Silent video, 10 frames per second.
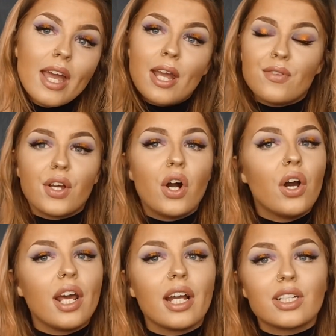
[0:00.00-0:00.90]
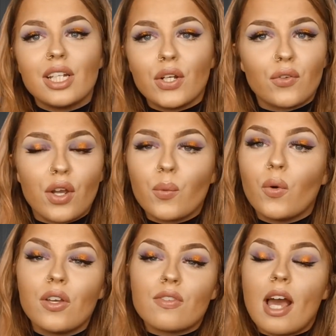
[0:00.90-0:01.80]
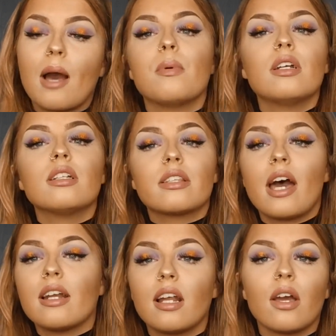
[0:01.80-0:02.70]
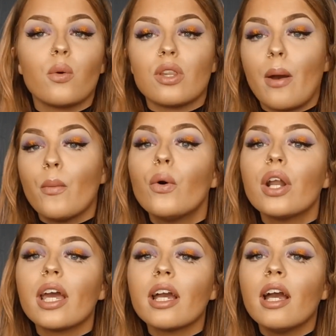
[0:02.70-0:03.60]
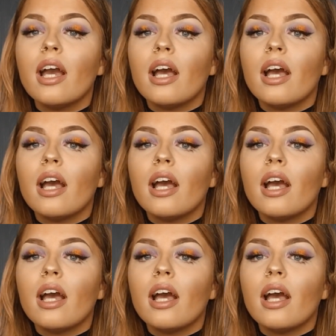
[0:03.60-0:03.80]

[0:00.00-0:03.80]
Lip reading: If they can't actually agree on what even happened that night or that morning,